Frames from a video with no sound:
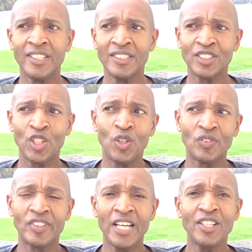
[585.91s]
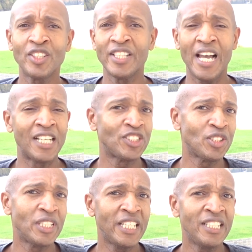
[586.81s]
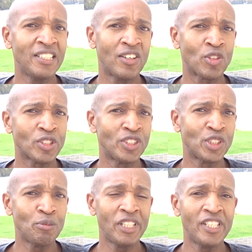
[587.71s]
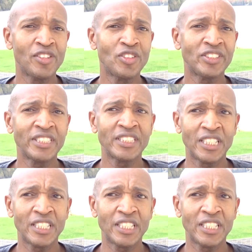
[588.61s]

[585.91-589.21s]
So technically I shouldn't eat or consume any of those things.